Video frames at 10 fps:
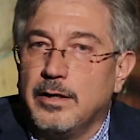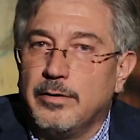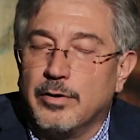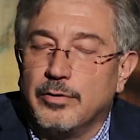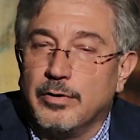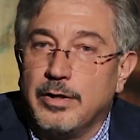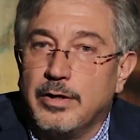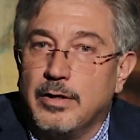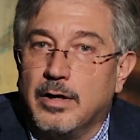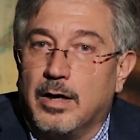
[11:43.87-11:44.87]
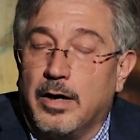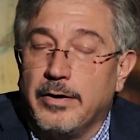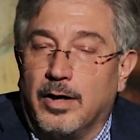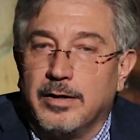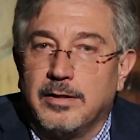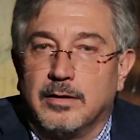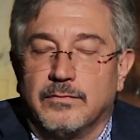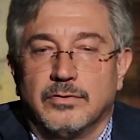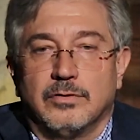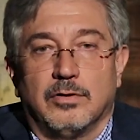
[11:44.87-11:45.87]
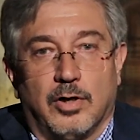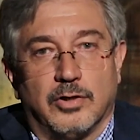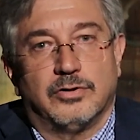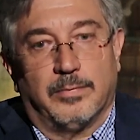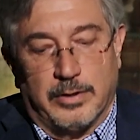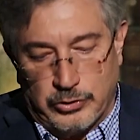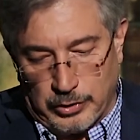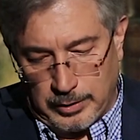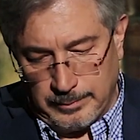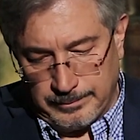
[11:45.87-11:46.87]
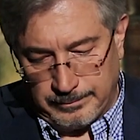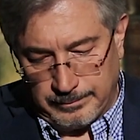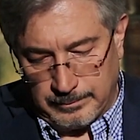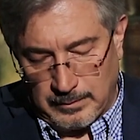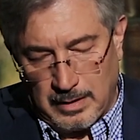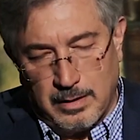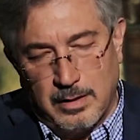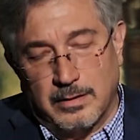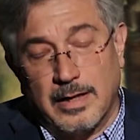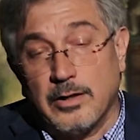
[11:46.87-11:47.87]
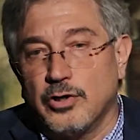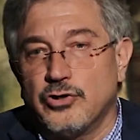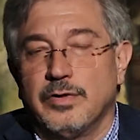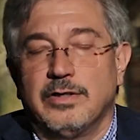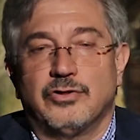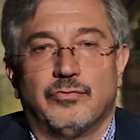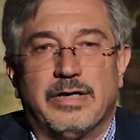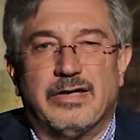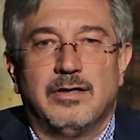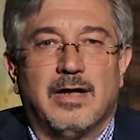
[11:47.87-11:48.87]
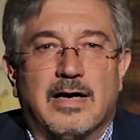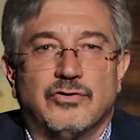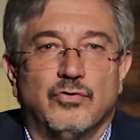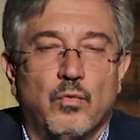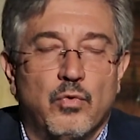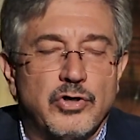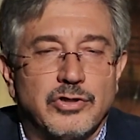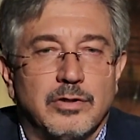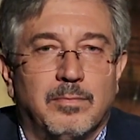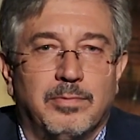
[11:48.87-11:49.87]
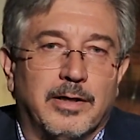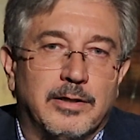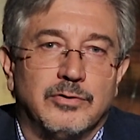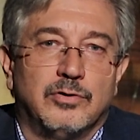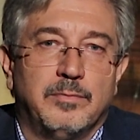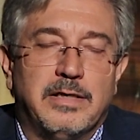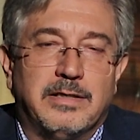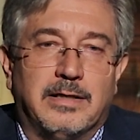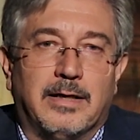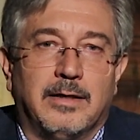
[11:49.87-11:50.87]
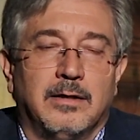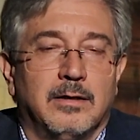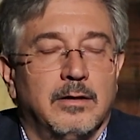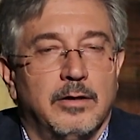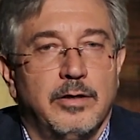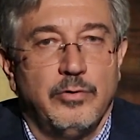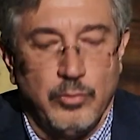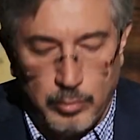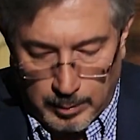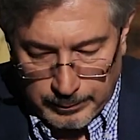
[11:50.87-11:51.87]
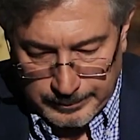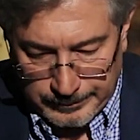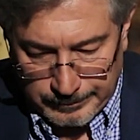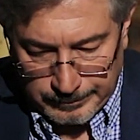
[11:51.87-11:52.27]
In Aliyev's Azerbaijan, that country is rated as the worst place to be gay in Europe.